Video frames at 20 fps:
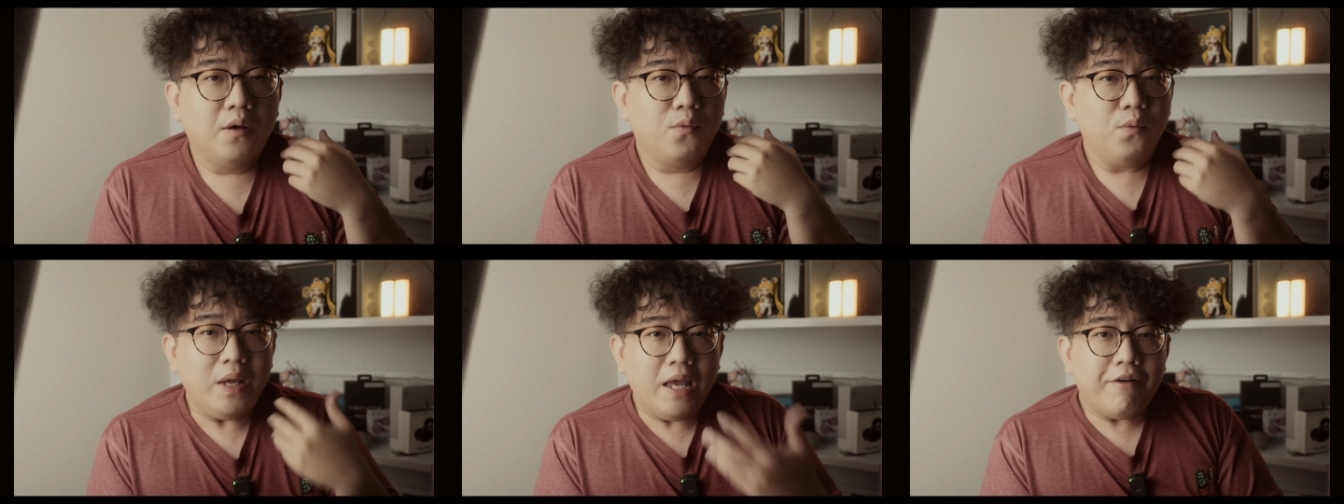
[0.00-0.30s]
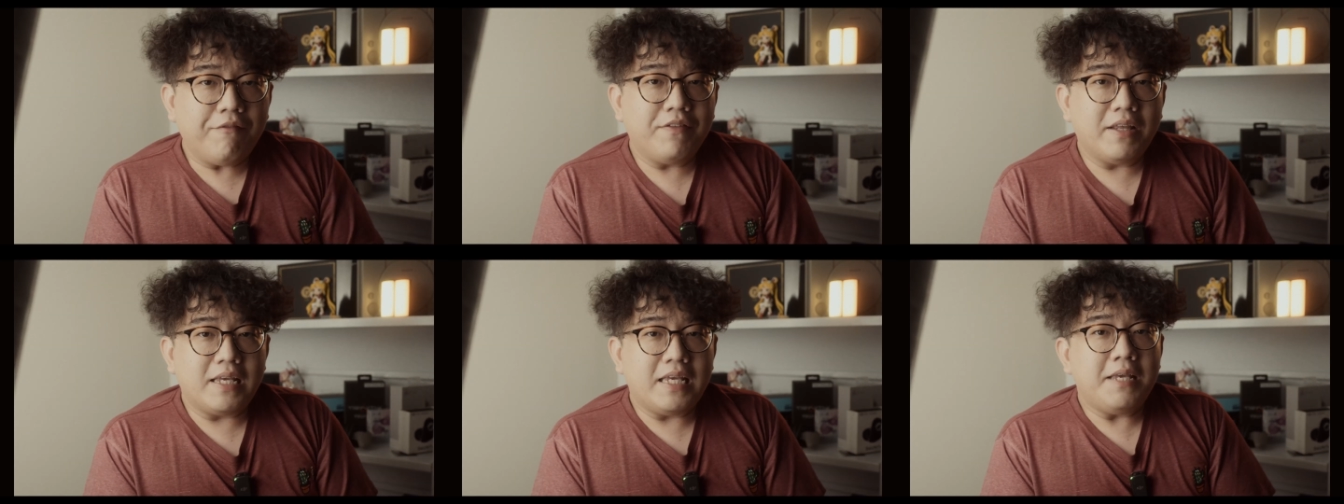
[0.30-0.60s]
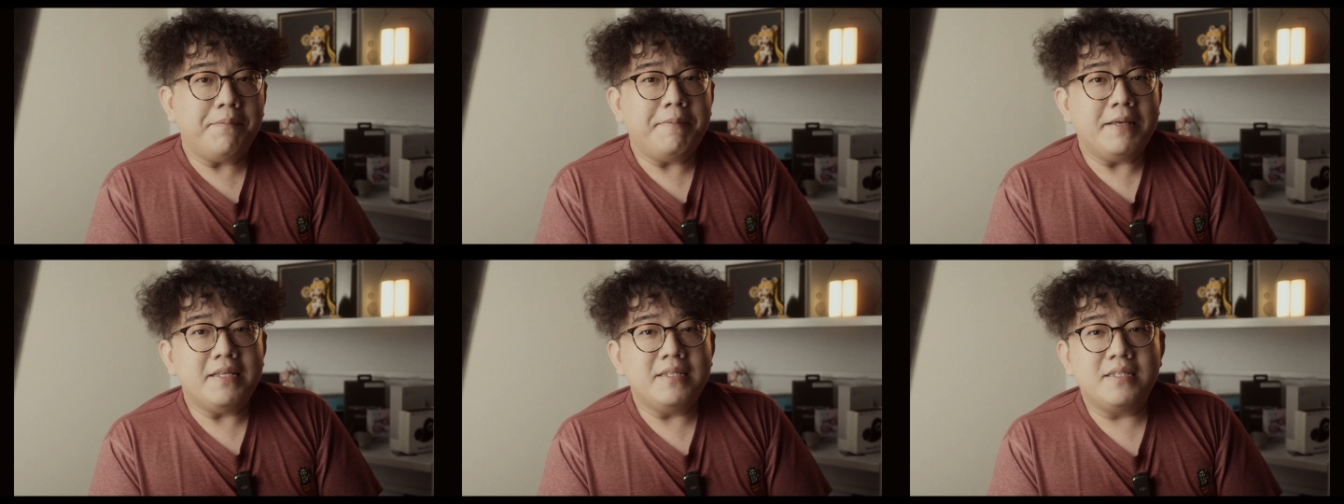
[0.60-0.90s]
We have the
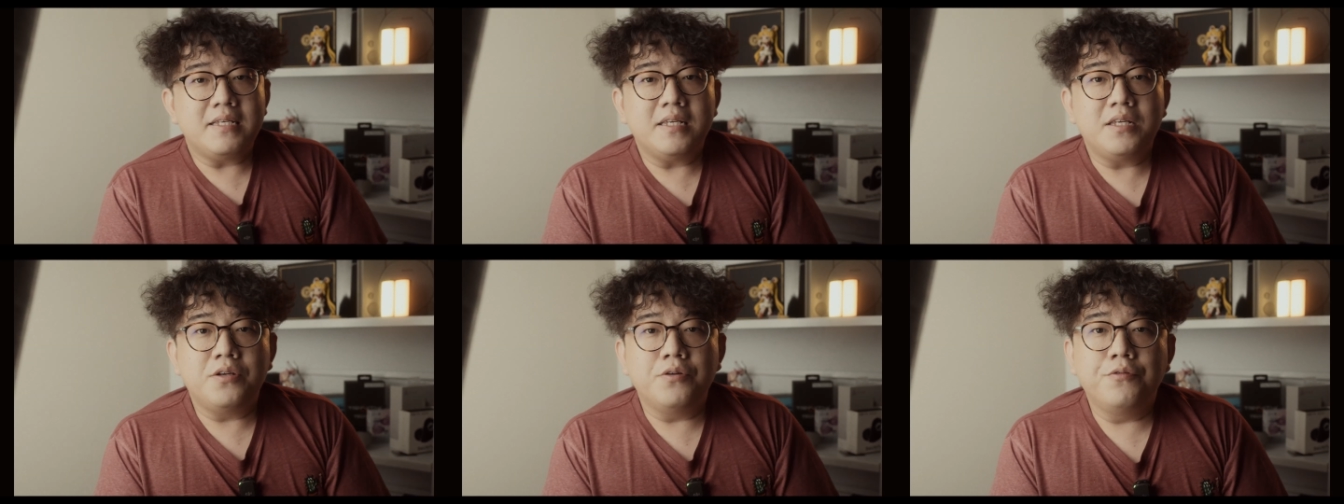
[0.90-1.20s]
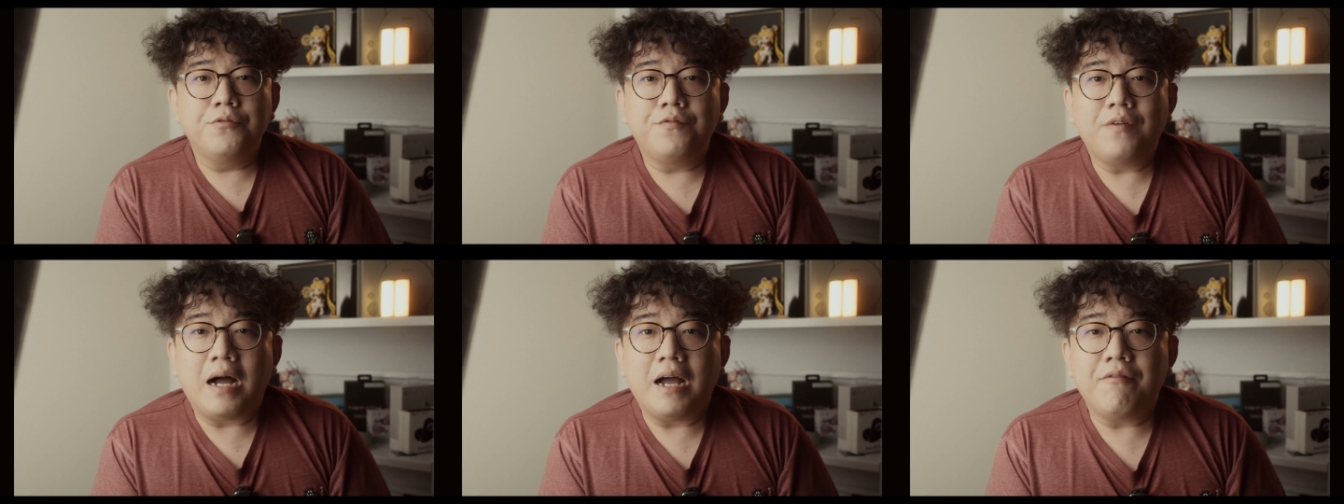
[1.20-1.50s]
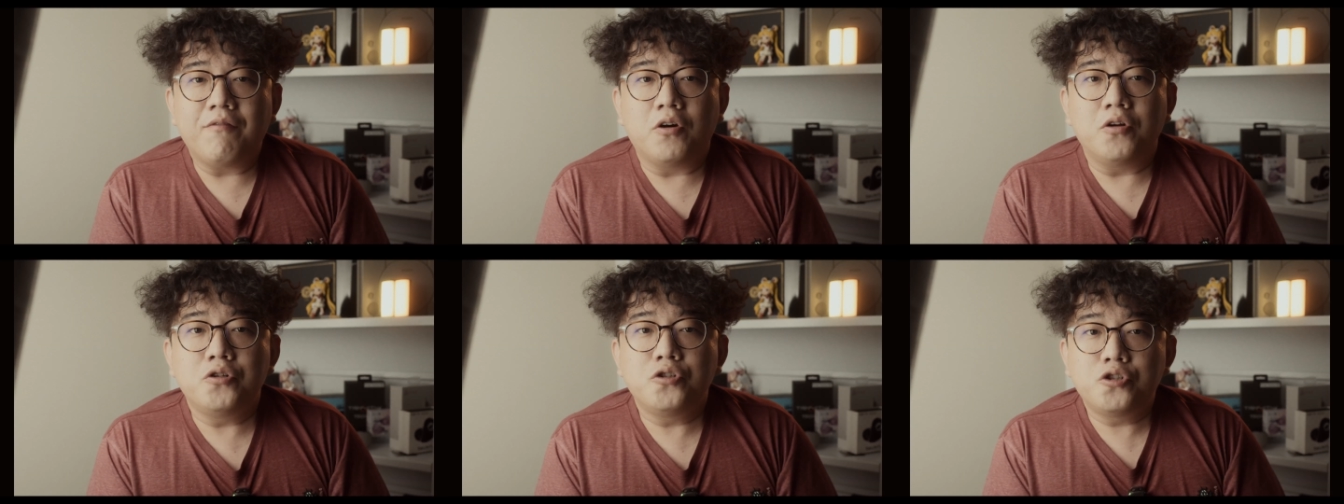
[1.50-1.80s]
EPZ
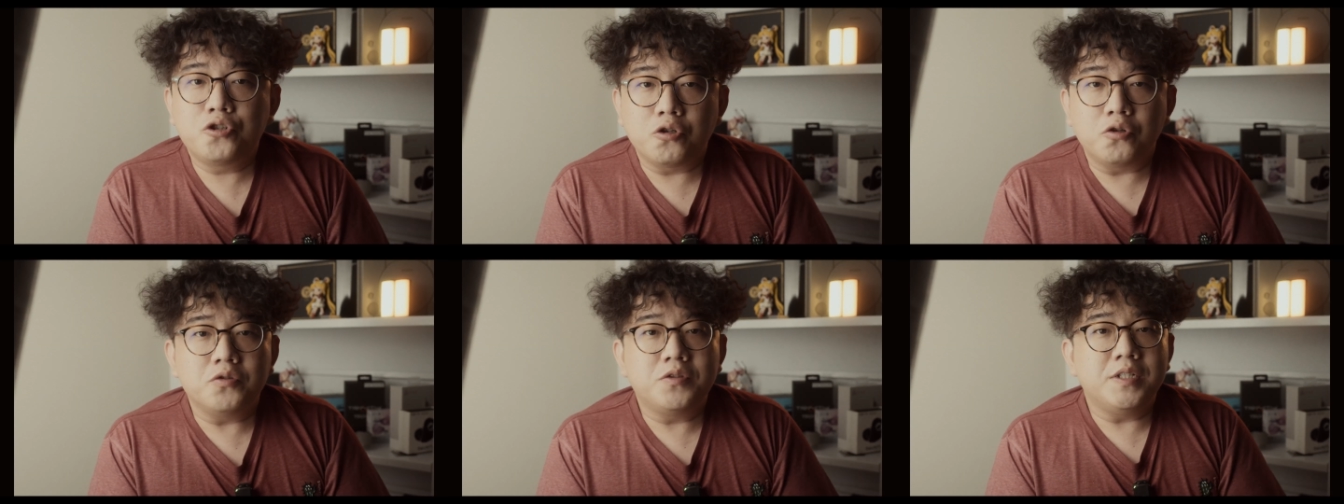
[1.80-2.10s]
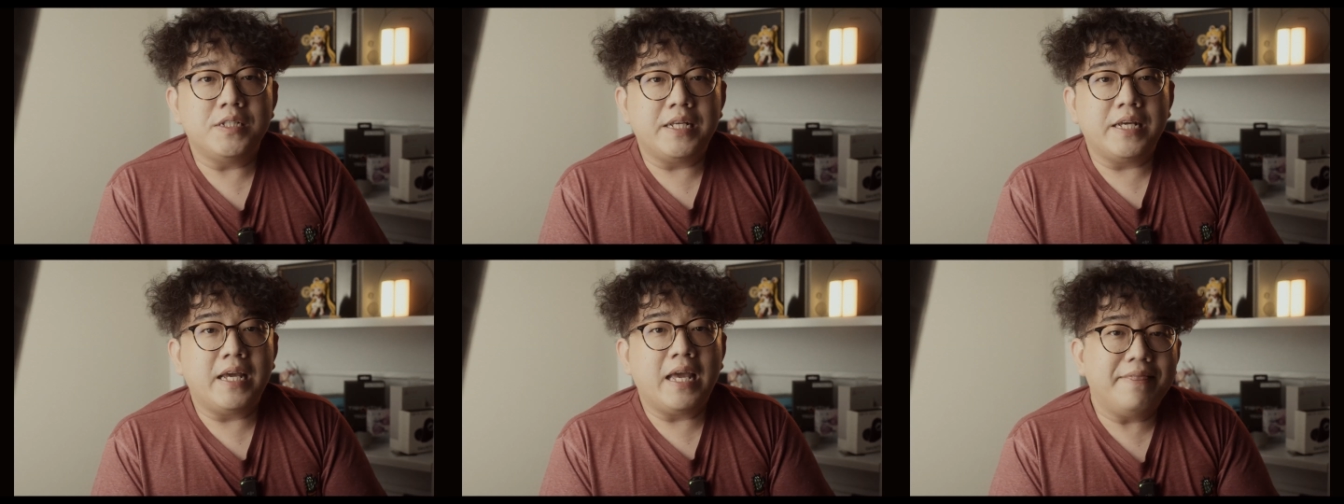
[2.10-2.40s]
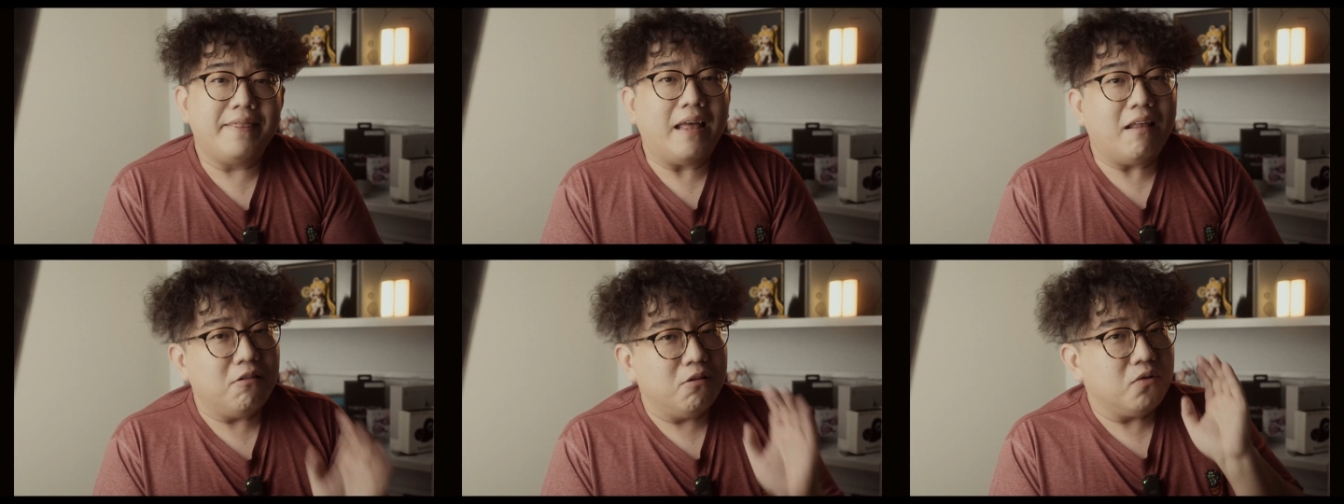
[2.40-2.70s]
Q5 on show today
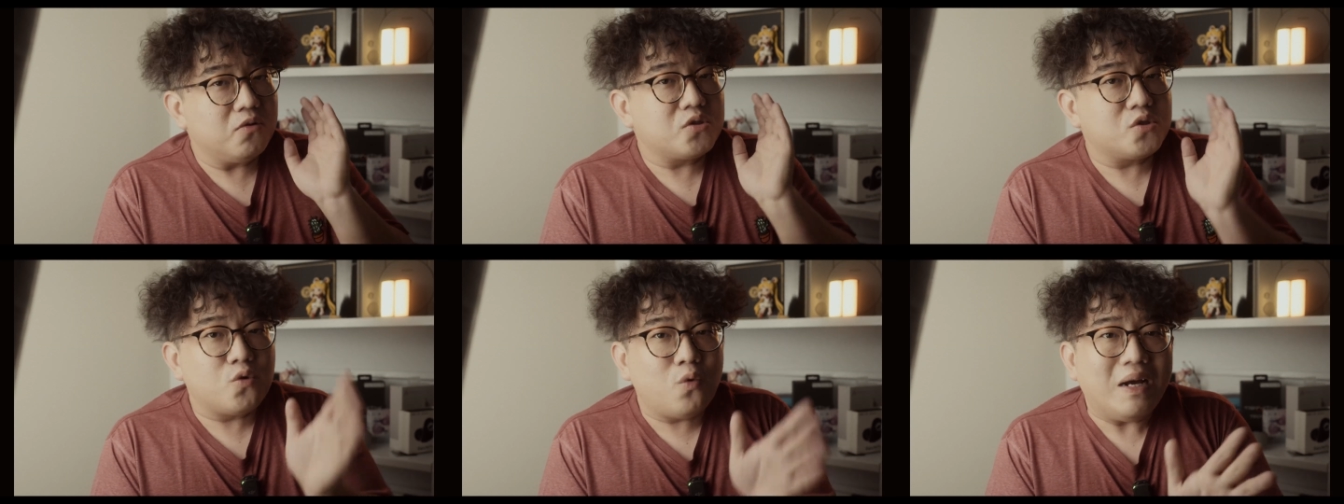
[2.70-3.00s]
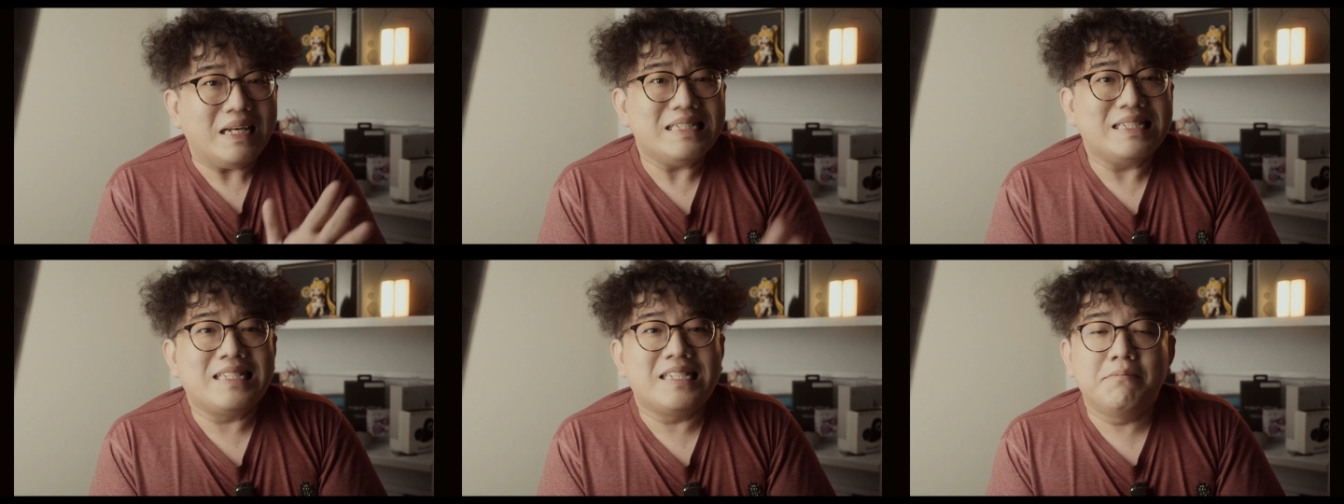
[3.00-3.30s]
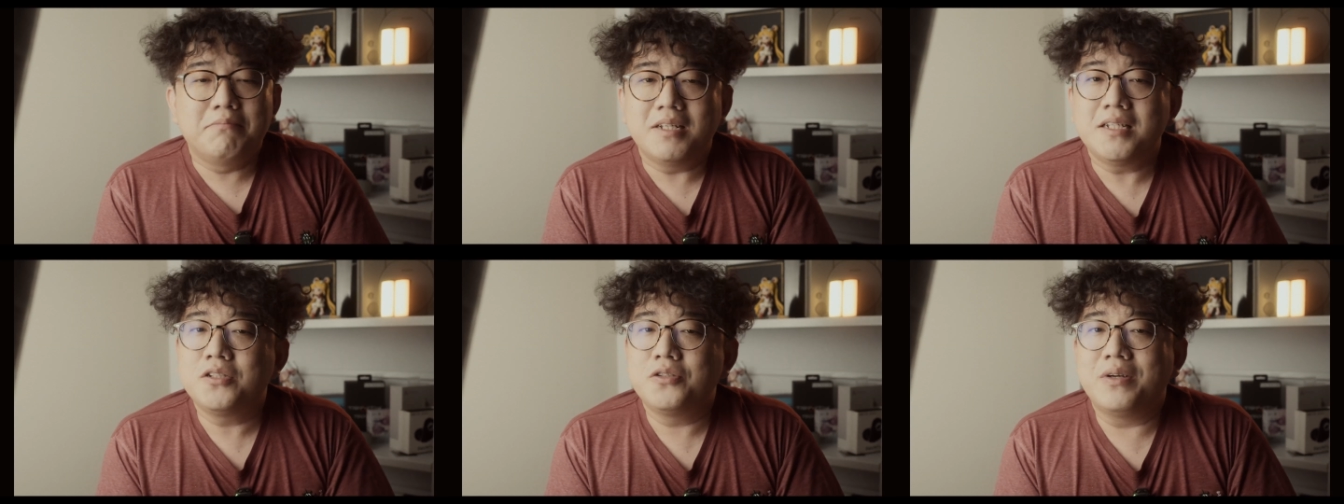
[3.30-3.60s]
that looks quite
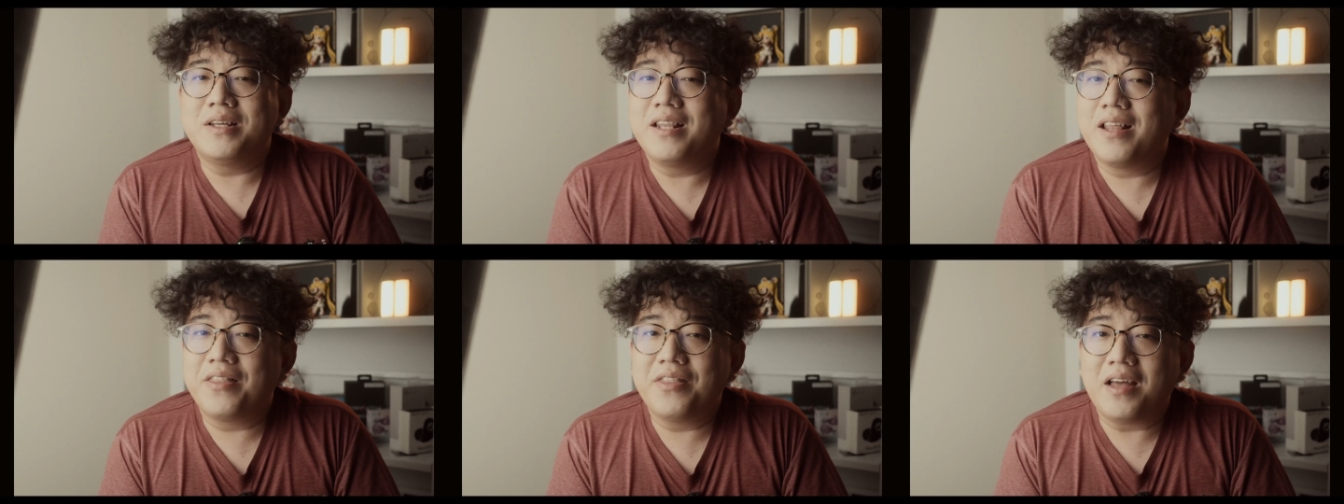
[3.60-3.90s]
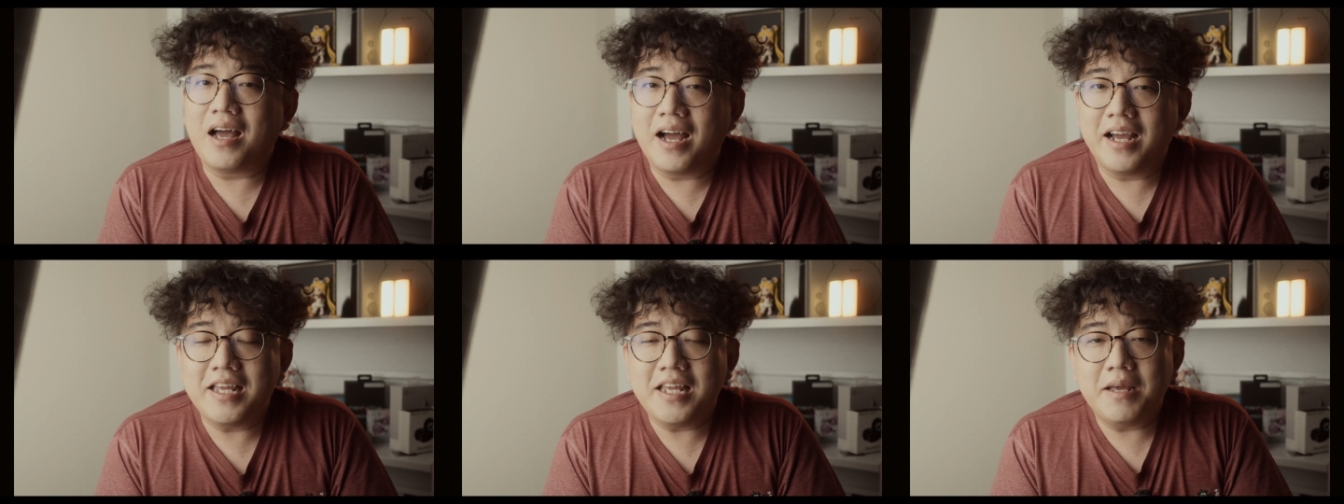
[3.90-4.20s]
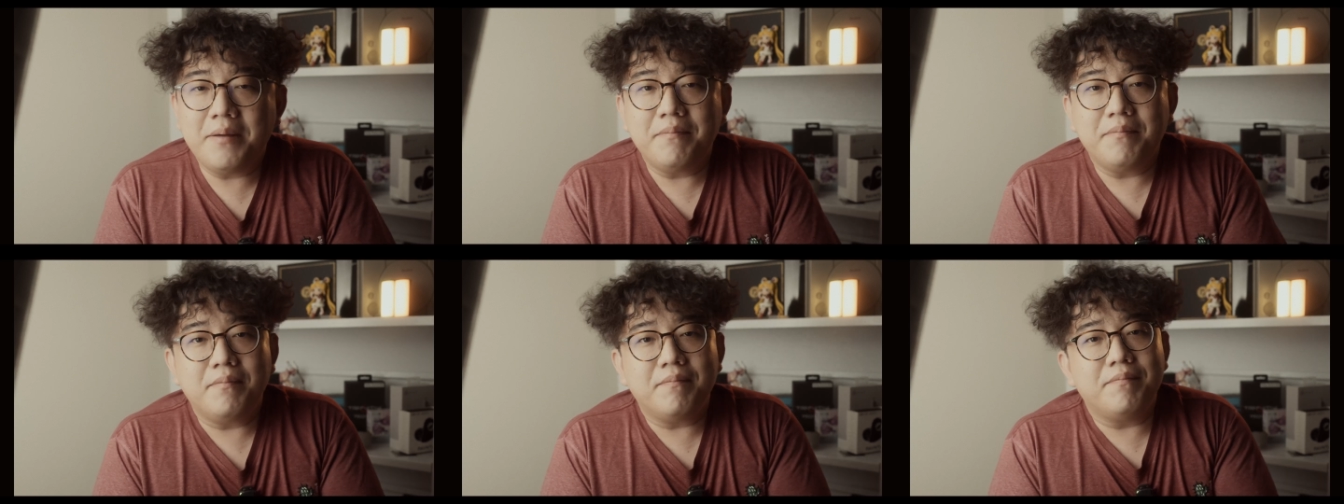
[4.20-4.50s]
similar to another
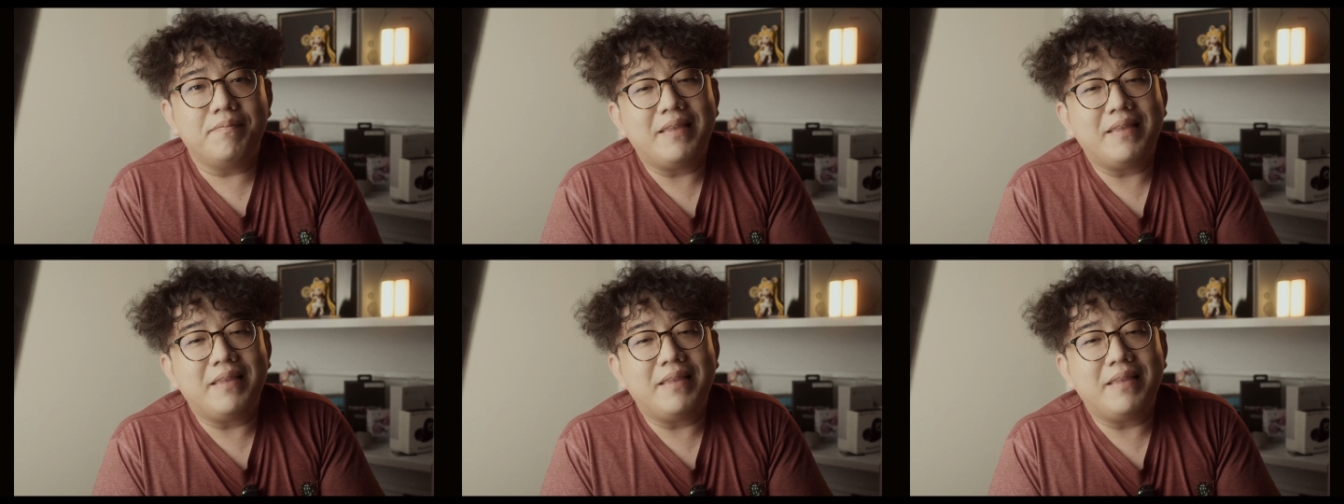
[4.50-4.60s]
IM